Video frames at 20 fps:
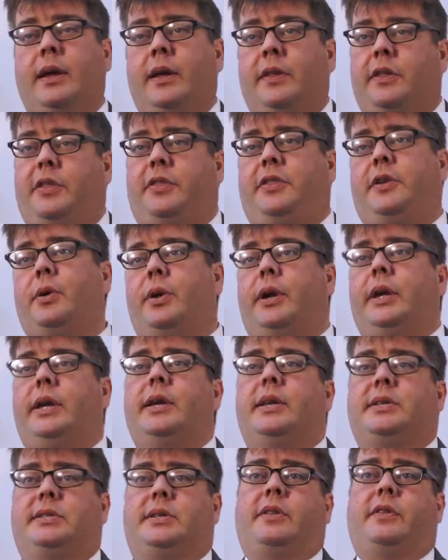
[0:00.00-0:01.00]
The theory
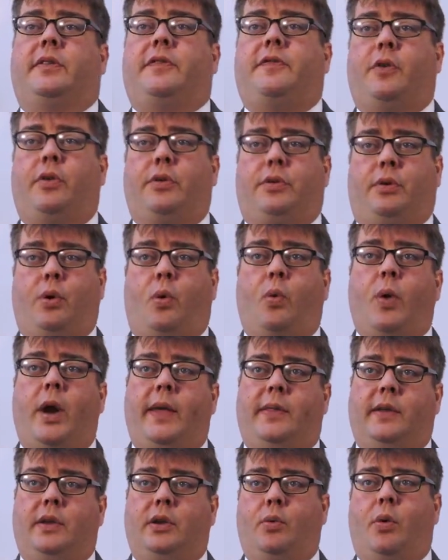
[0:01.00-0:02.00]
is that the further
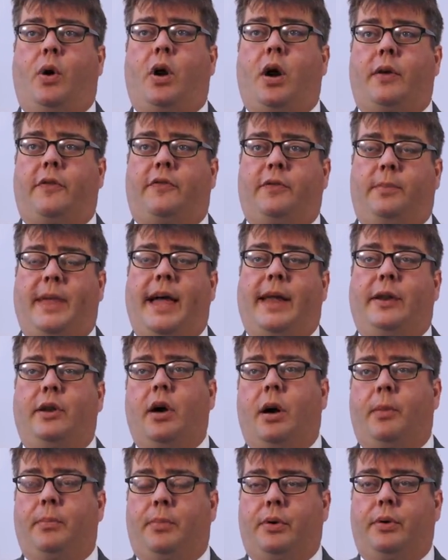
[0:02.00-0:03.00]
away that you are from that
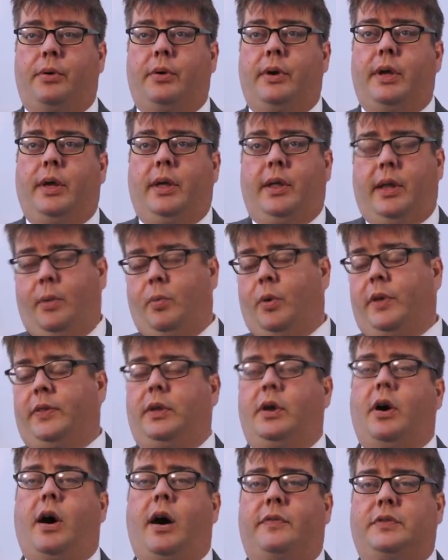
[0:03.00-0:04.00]
number and what
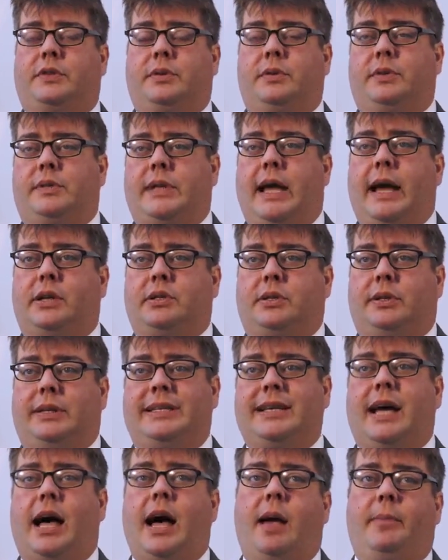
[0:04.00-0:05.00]
the officer is actually
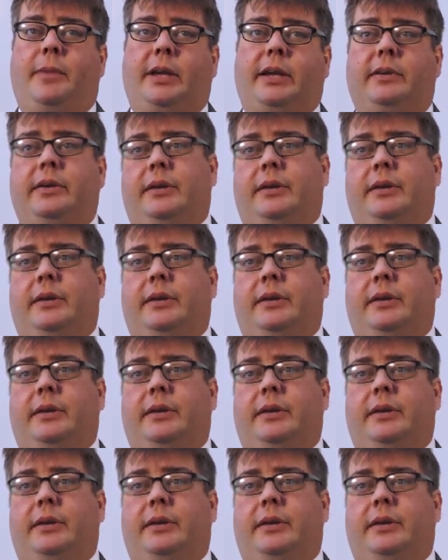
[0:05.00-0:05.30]
timing,